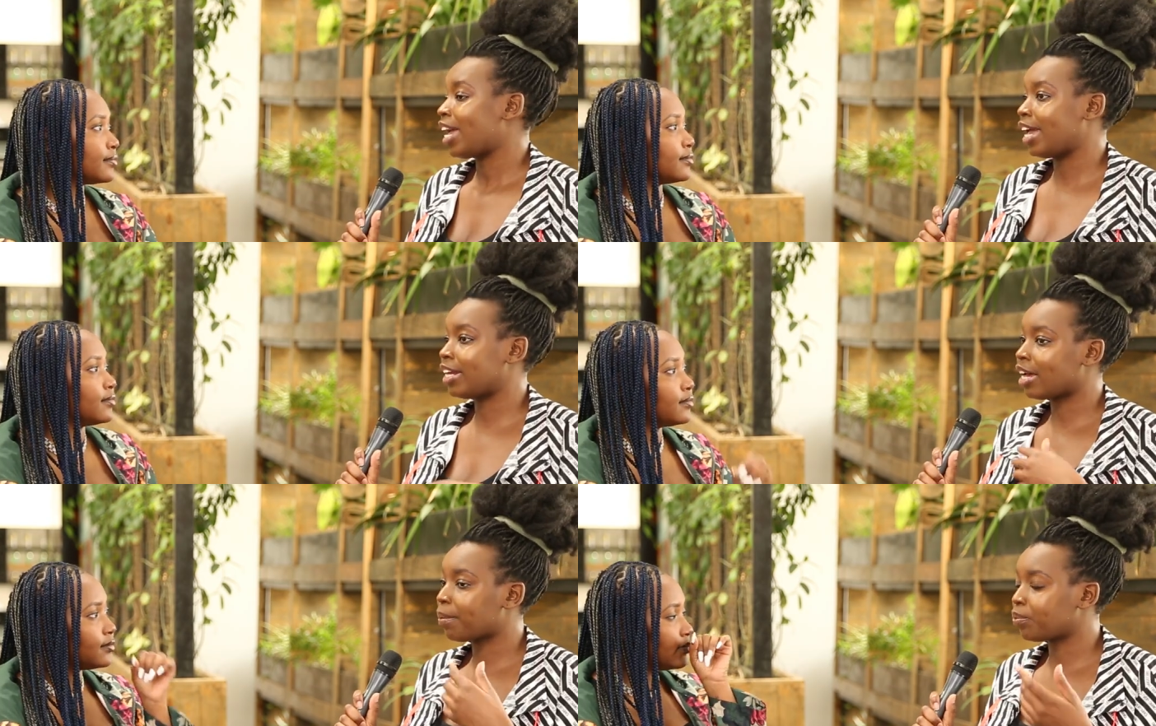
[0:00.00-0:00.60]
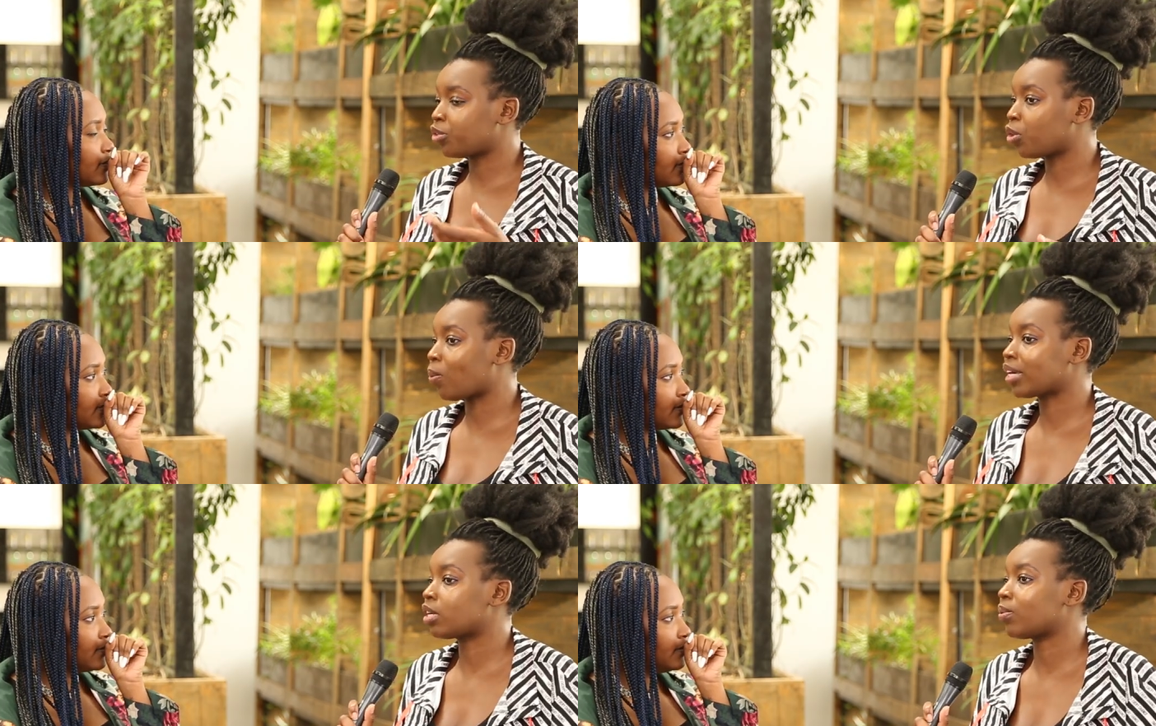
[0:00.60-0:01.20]
Speaker 1: end up, you know,
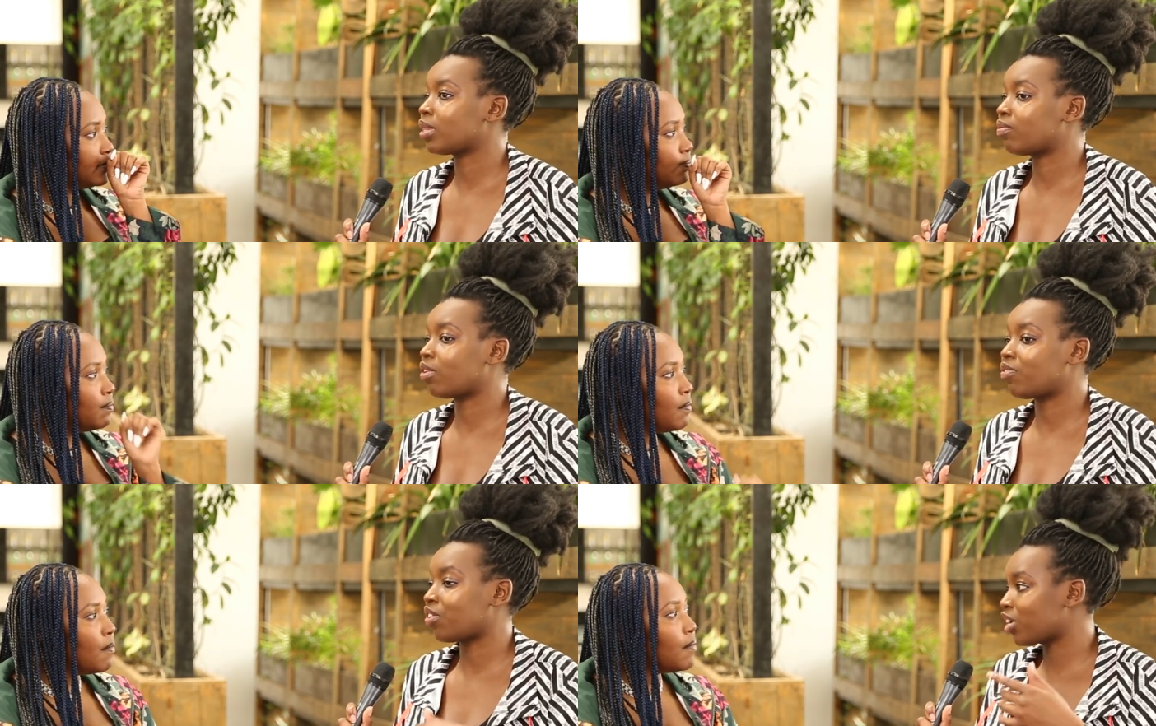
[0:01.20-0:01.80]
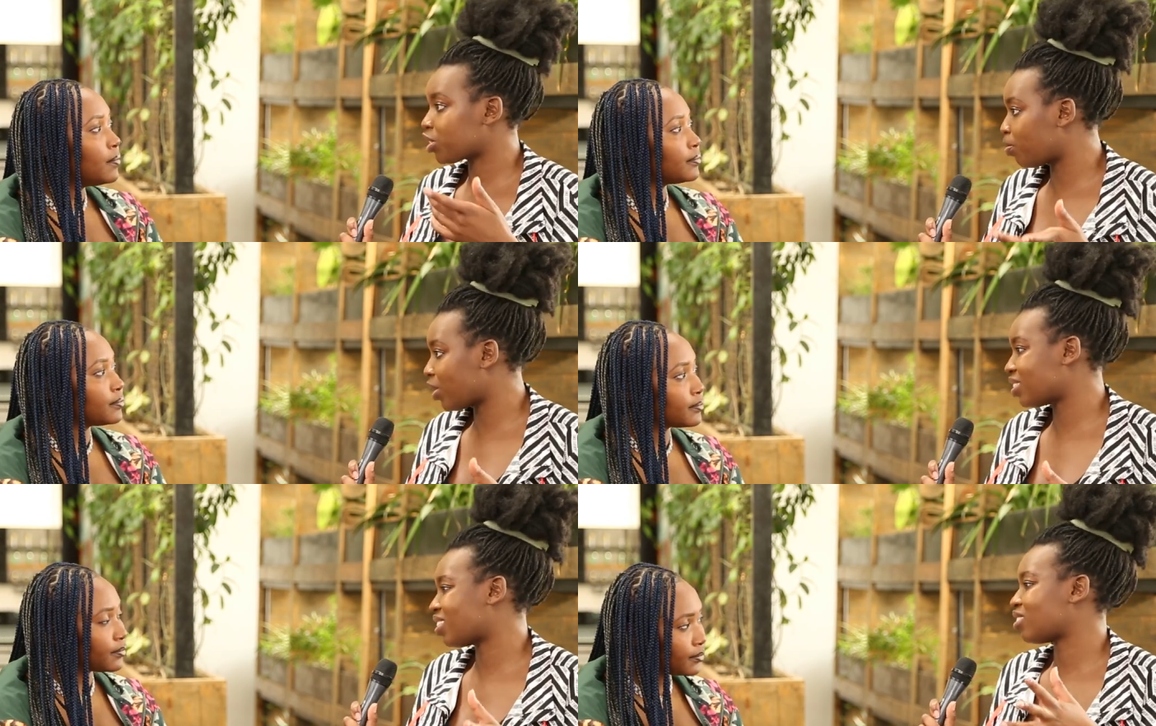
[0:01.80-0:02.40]
working with various
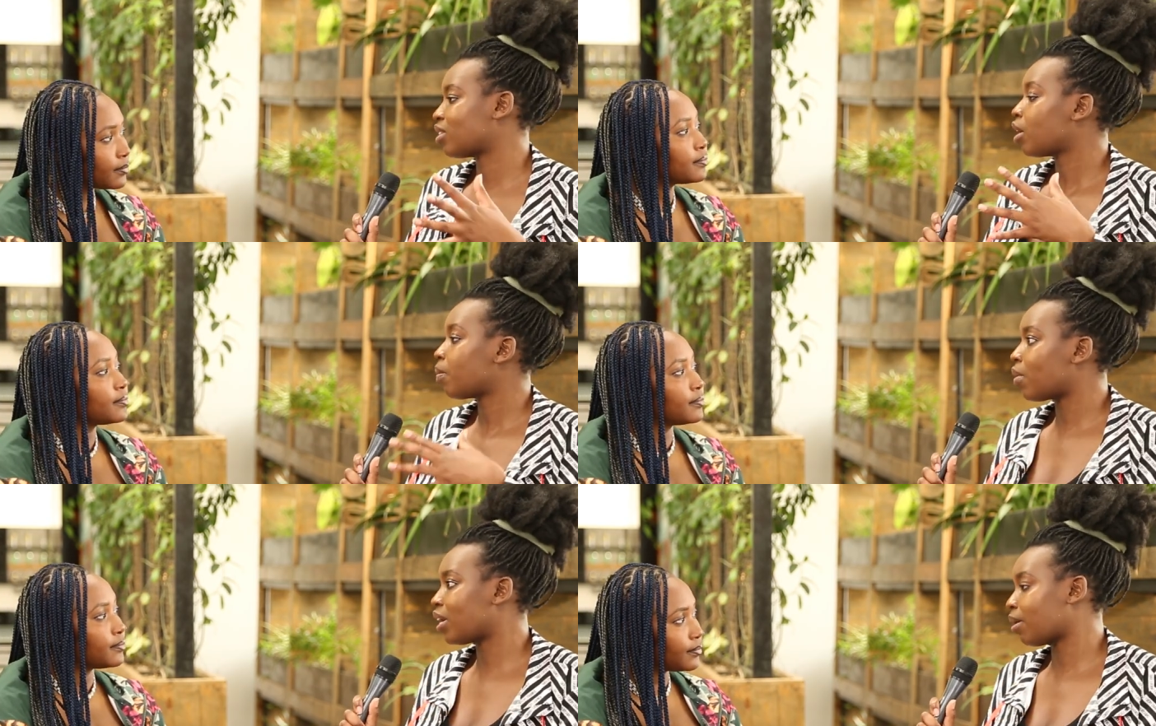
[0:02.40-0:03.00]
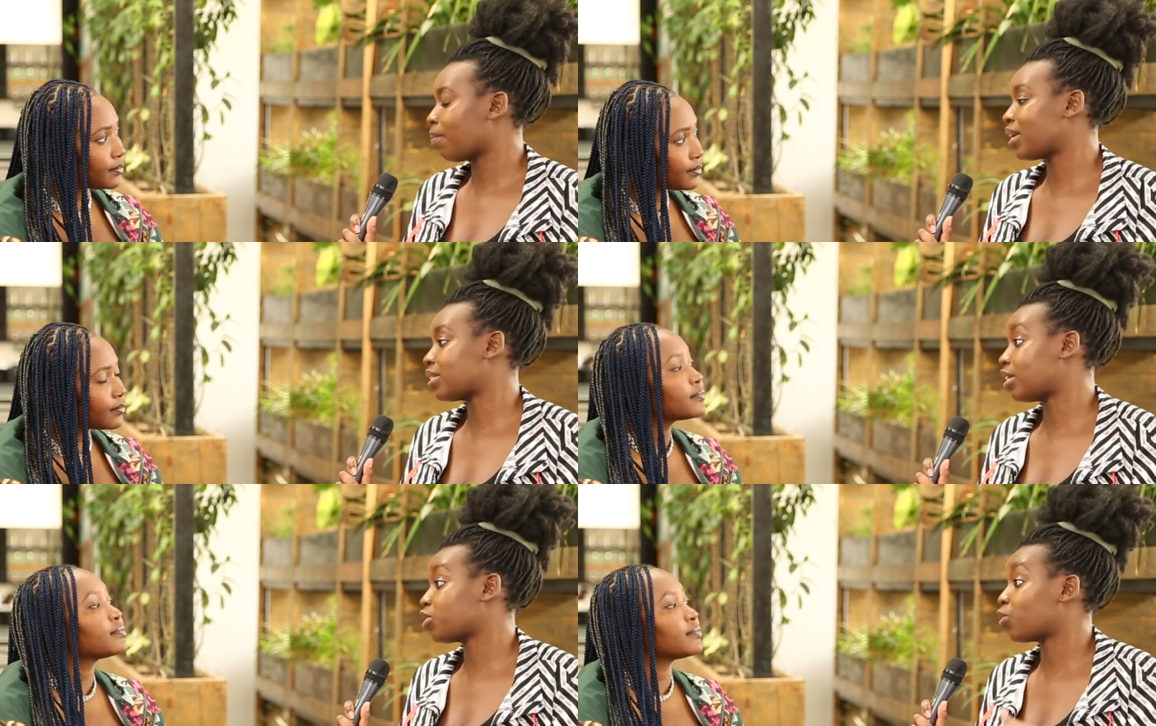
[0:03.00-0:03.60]
brands as brand
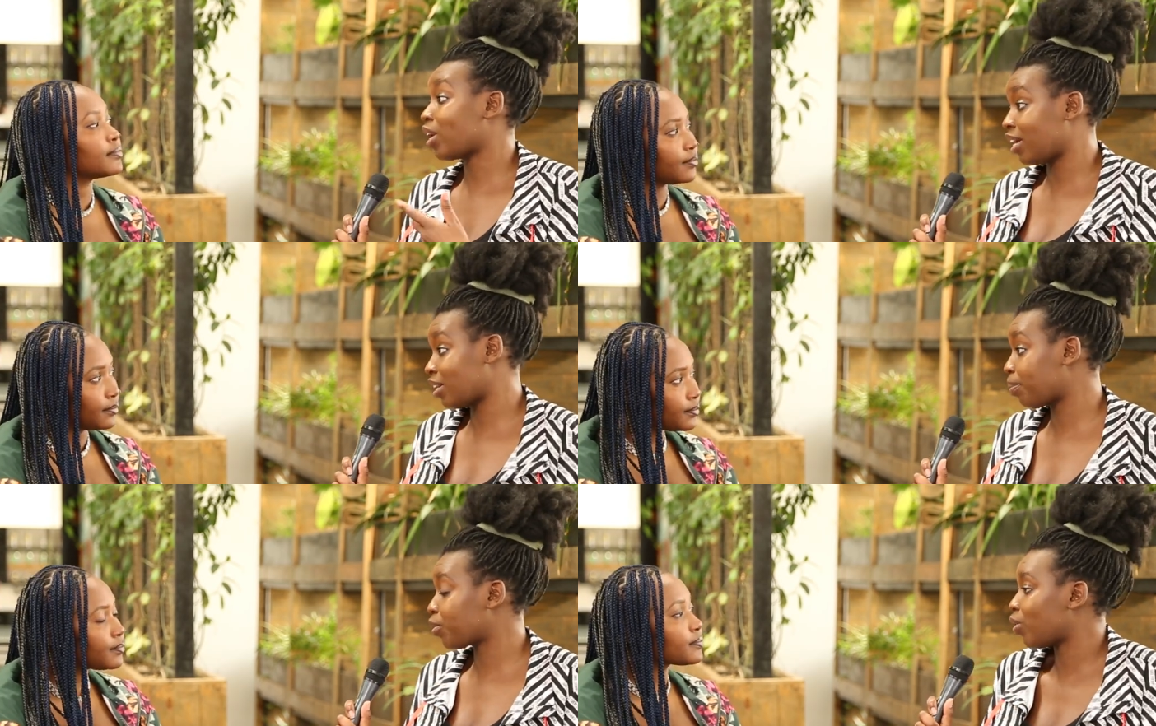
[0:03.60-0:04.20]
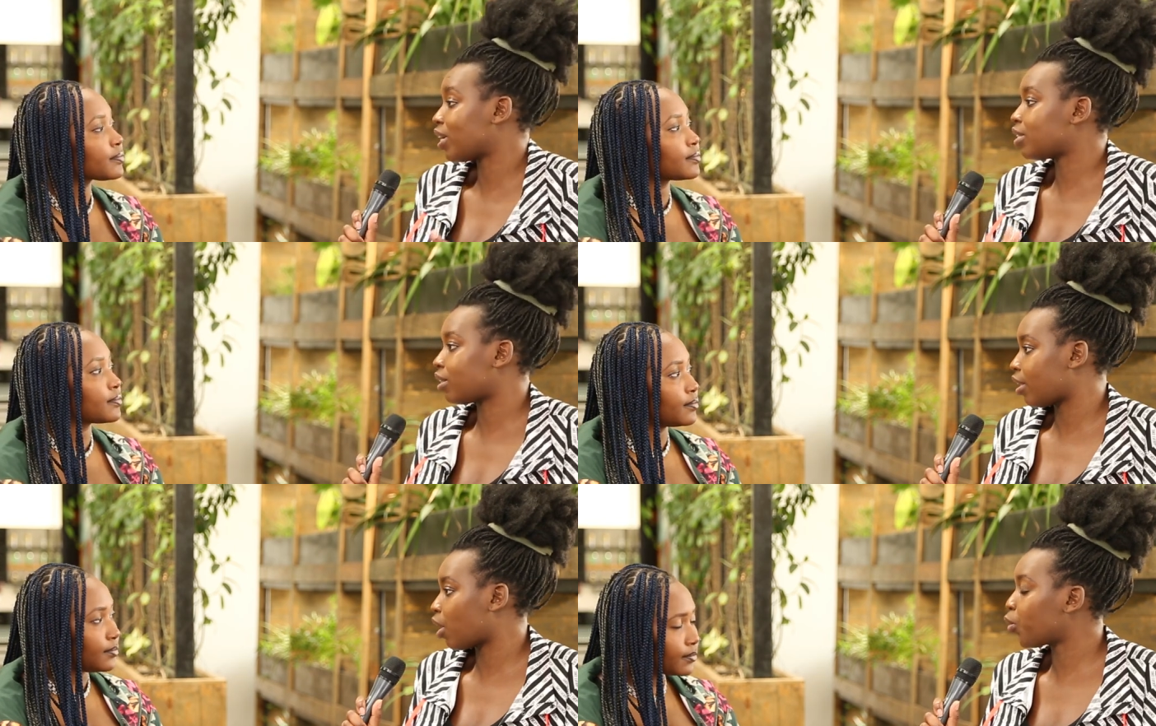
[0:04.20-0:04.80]
ambassadors or end up
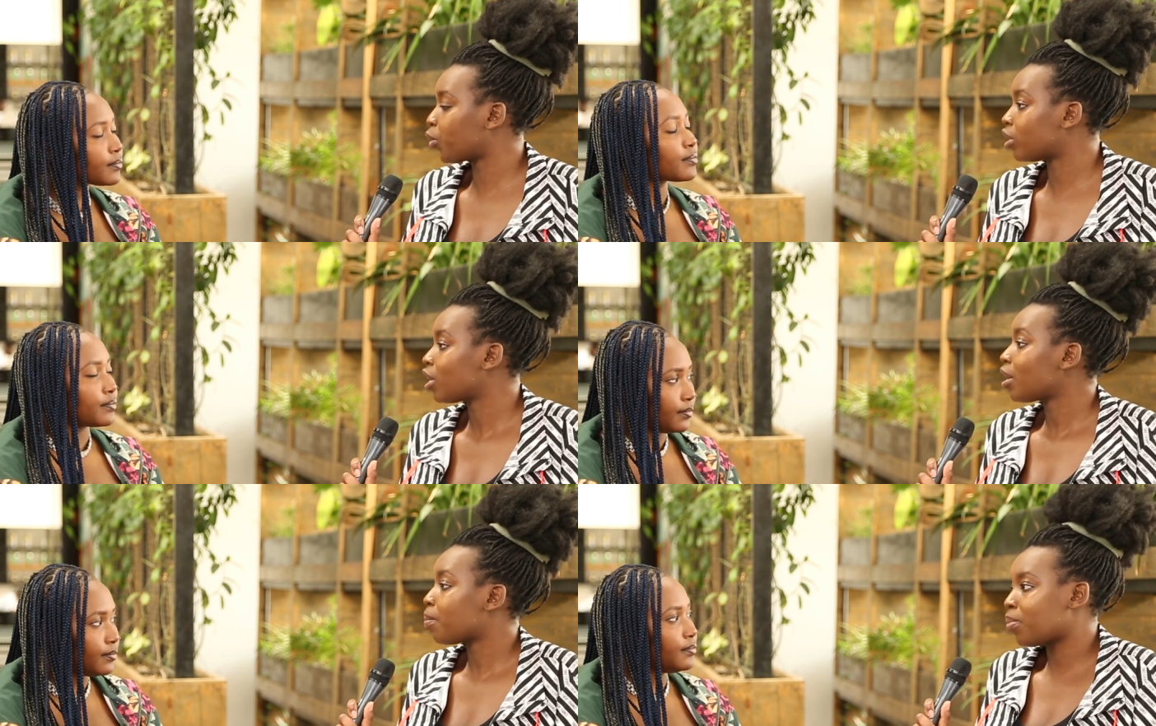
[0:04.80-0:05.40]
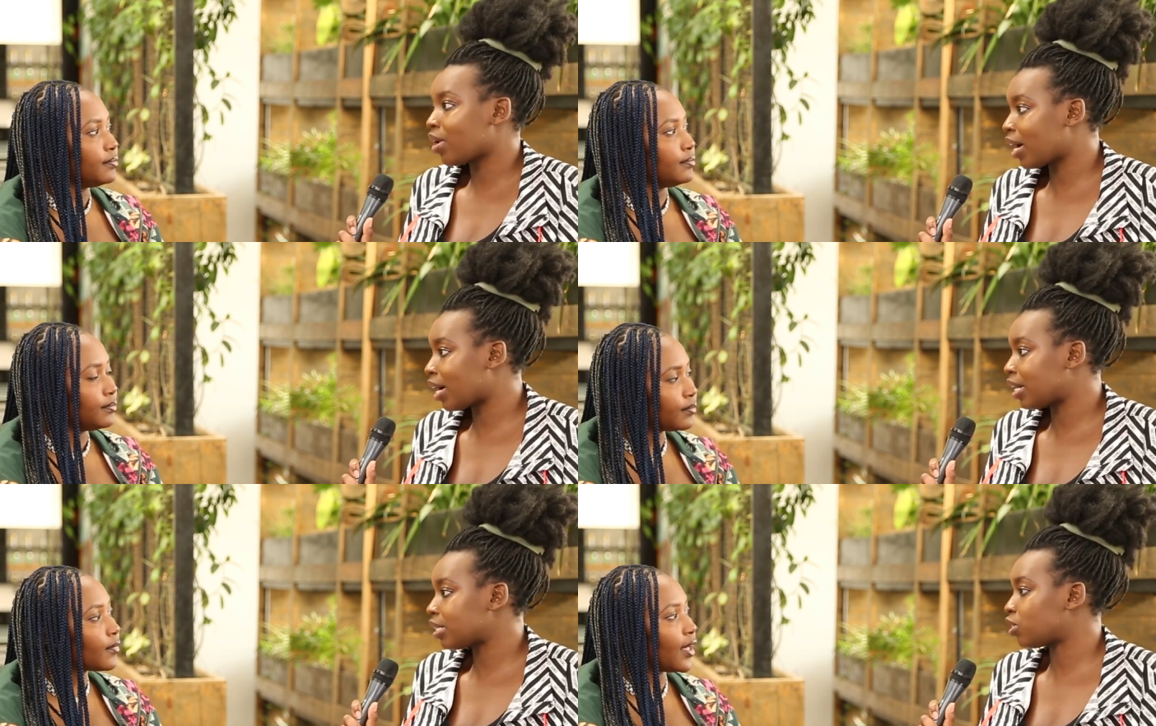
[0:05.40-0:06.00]
creating their own
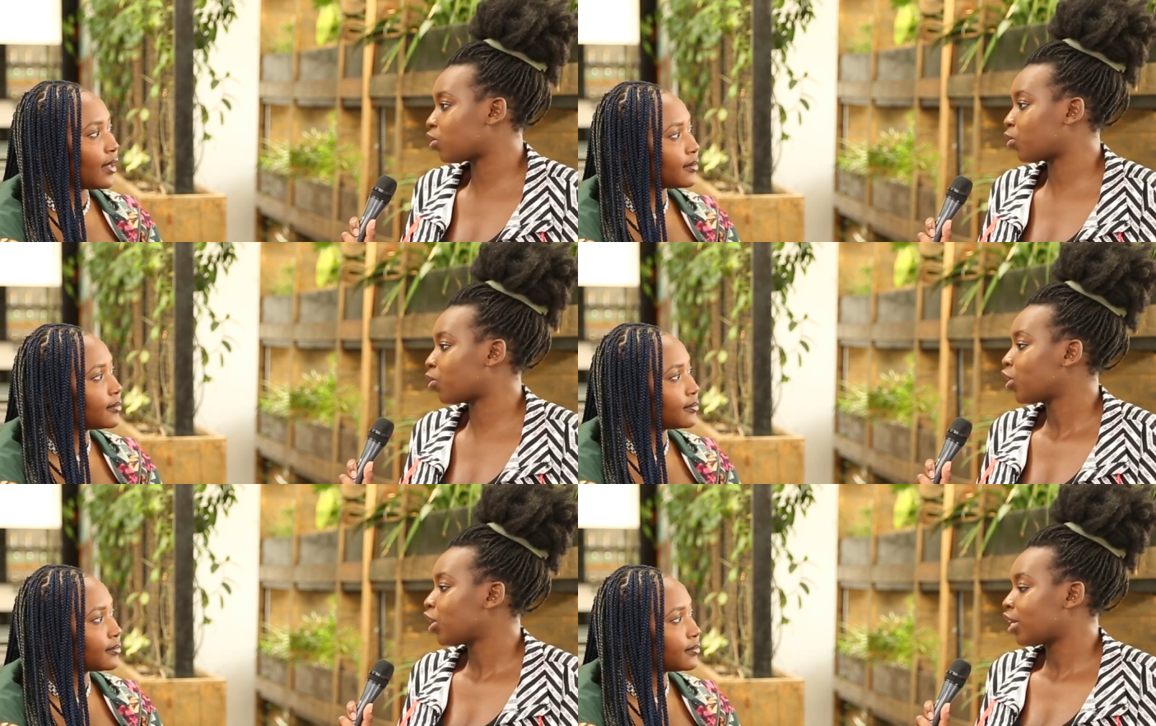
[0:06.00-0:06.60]
brand. So